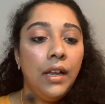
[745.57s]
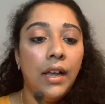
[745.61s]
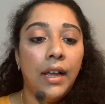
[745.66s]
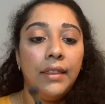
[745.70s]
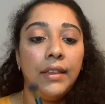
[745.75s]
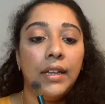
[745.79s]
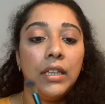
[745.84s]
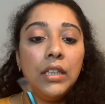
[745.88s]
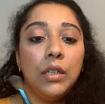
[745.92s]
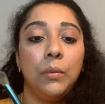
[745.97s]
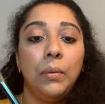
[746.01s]

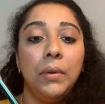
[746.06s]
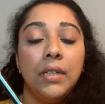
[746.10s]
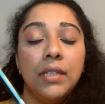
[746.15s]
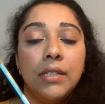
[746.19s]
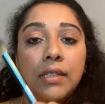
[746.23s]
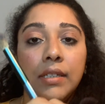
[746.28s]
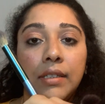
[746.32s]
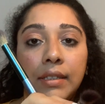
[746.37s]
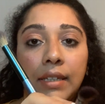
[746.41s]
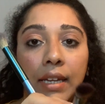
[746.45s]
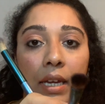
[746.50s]
Another one is
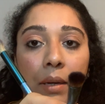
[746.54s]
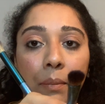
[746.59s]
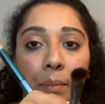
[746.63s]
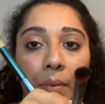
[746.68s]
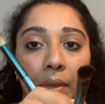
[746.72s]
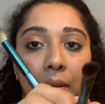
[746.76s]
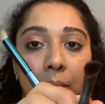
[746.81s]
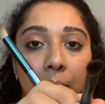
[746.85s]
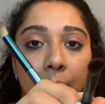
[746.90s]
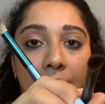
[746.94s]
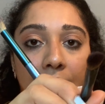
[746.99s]
a
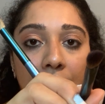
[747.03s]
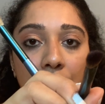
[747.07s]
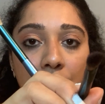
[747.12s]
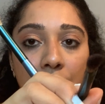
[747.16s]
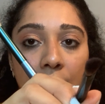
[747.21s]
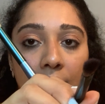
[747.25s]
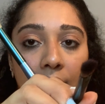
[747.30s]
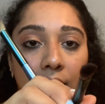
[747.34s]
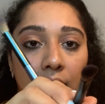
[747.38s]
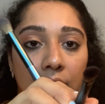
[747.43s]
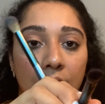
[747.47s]
tapered brush
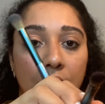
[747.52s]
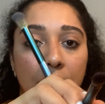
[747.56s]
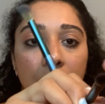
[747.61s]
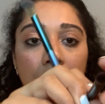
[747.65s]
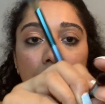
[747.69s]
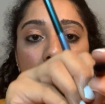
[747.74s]
like this,